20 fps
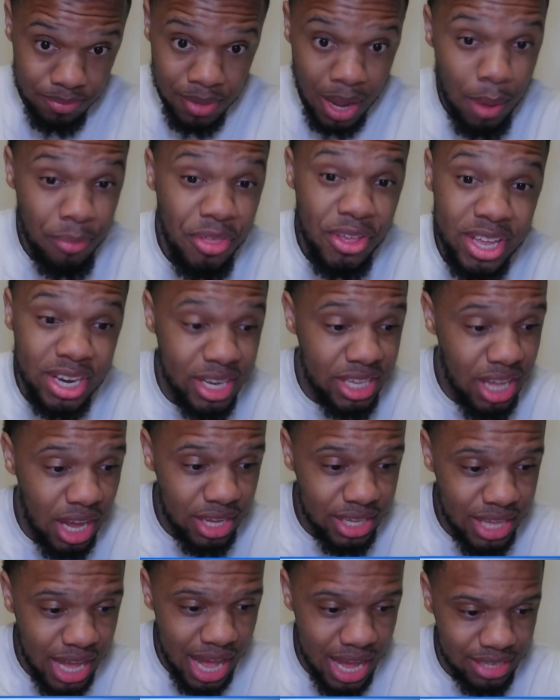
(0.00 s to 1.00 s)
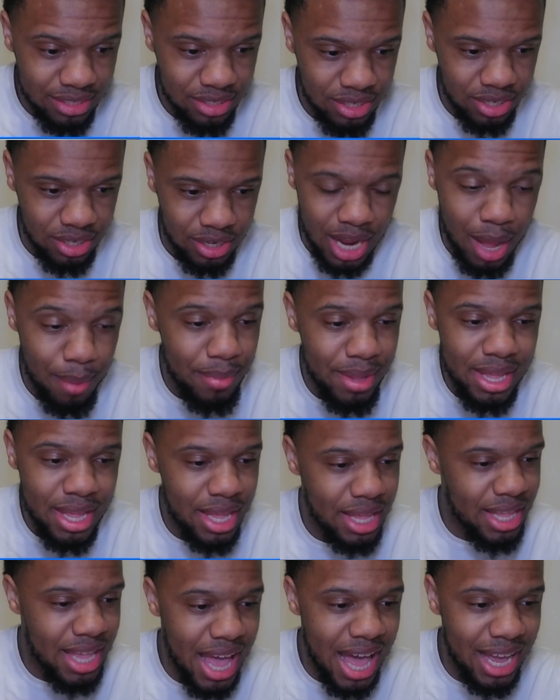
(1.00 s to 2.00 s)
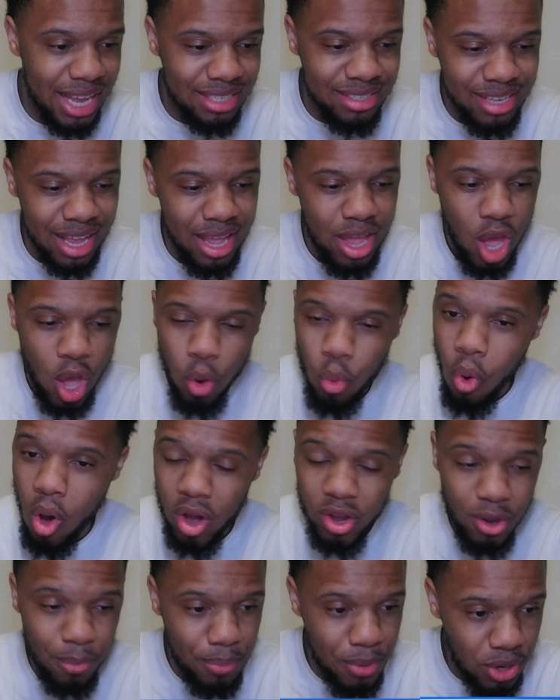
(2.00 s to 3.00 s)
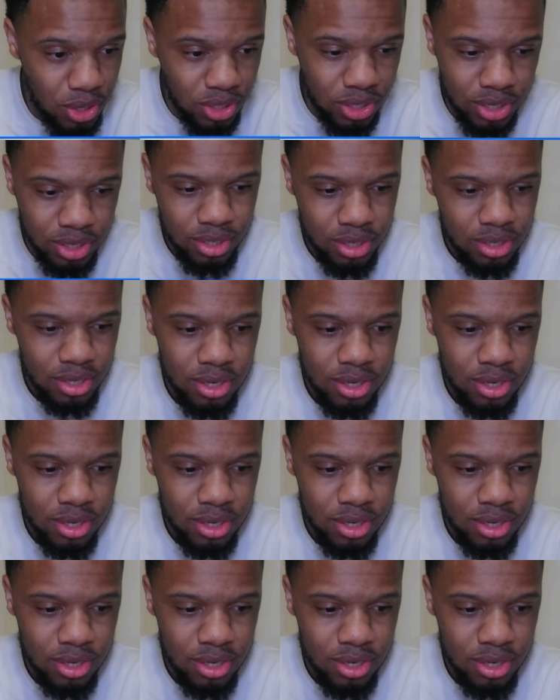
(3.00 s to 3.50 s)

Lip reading: I'm thinking of young guys here. I can say Walker Buehler,